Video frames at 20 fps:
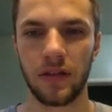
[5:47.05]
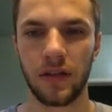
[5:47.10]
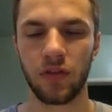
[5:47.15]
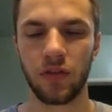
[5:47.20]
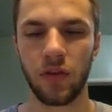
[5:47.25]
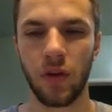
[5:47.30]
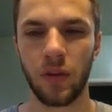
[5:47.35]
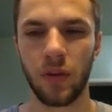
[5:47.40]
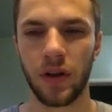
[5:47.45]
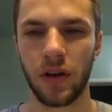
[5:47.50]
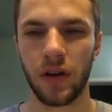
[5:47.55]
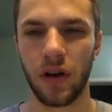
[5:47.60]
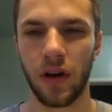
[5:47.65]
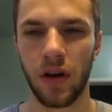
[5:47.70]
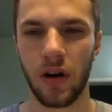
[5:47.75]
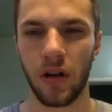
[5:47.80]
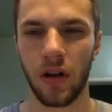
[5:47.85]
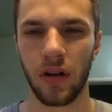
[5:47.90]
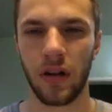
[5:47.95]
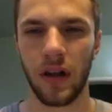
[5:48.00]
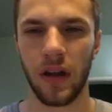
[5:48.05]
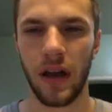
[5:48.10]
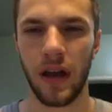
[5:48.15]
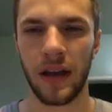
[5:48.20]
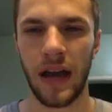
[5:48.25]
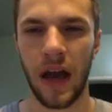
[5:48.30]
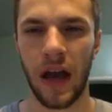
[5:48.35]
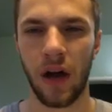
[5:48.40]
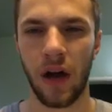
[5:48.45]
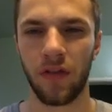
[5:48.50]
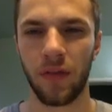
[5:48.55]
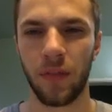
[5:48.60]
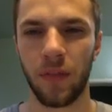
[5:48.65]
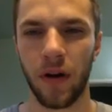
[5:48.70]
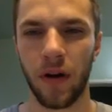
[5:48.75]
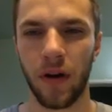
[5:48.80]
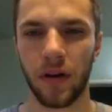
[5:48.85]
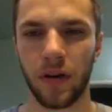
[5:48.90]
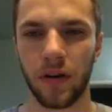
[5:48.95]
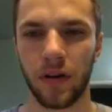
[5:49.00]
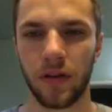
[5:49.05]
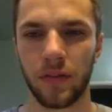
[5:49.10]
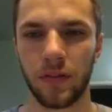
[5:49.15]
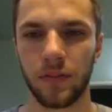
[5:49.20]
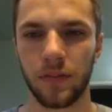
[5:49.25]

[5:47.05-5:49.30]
is what we call an alpha particle.